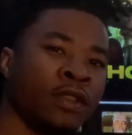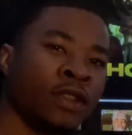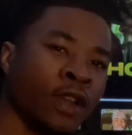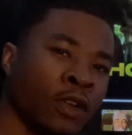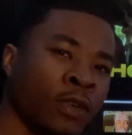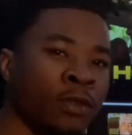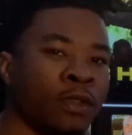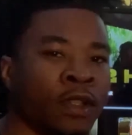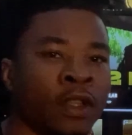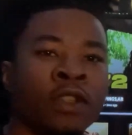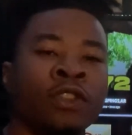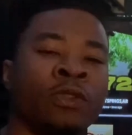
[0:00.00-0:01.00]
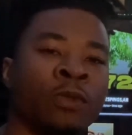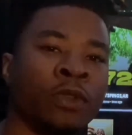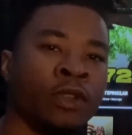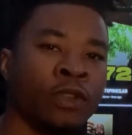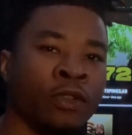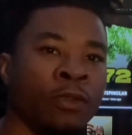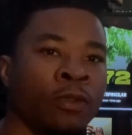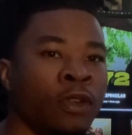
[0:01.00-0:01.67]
goals, things you want to do,